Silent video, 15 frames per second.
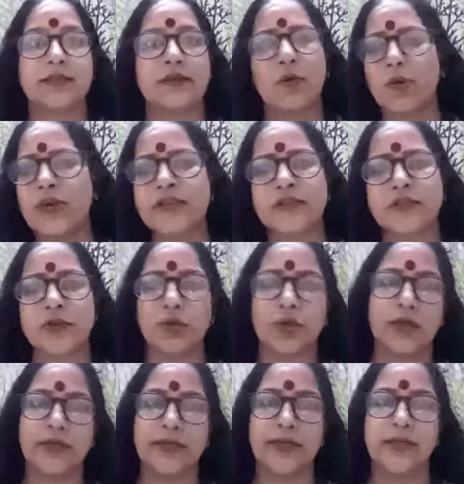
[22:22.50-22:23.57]
What is soul?
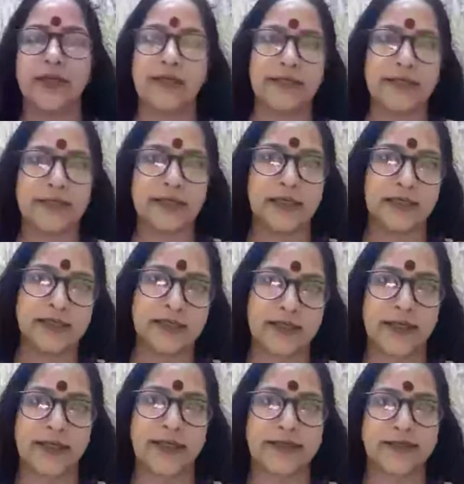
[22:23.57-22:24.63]
Let's
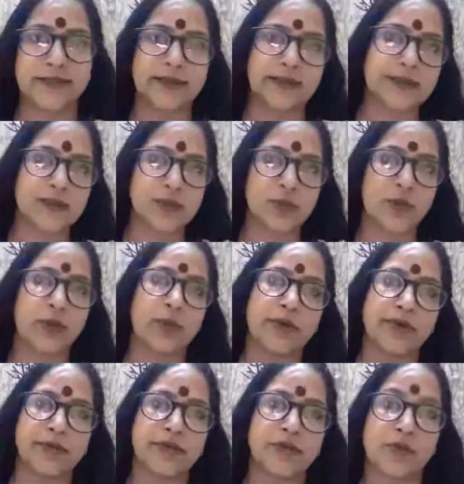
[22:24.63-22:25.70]
think it in this way.
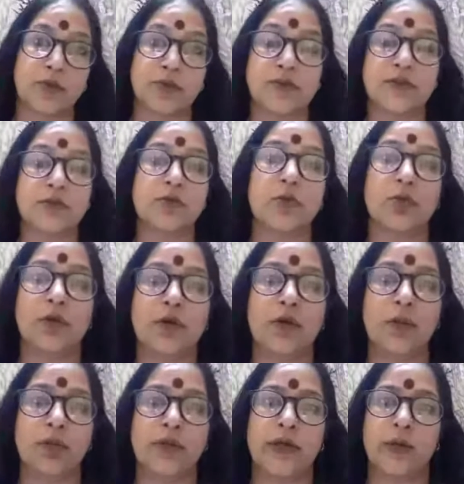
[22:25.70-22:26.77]
What is soul? Soul
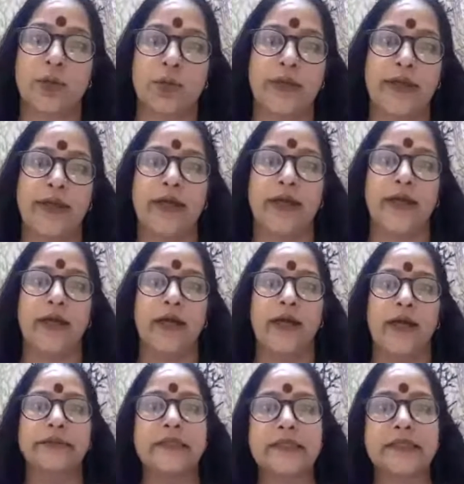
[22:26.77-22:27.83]
that we
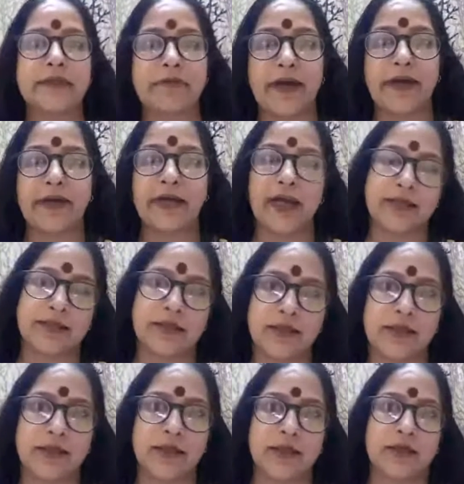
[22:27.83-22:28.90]
justify as
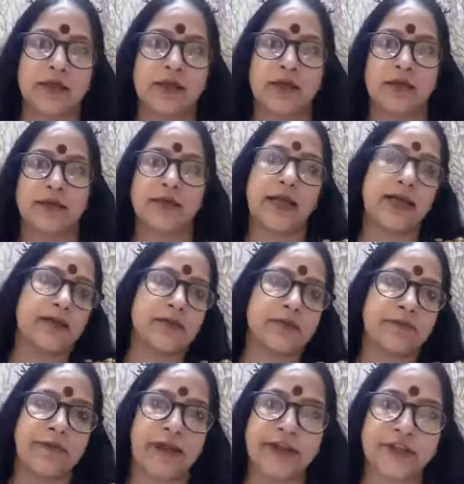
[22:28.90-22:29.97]
a
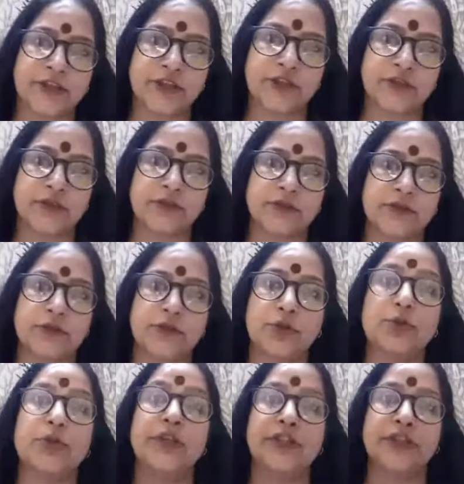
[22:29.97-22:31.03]
satisfaction
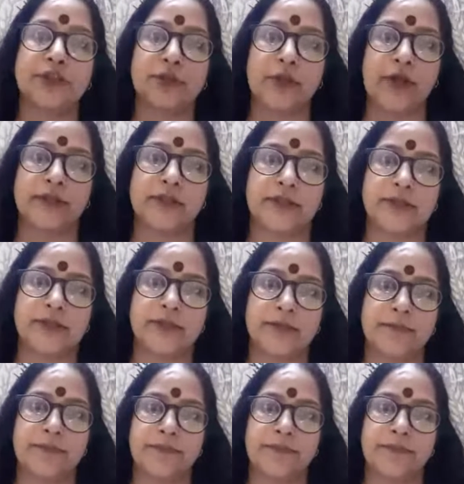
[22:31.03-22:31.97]
to reach to others,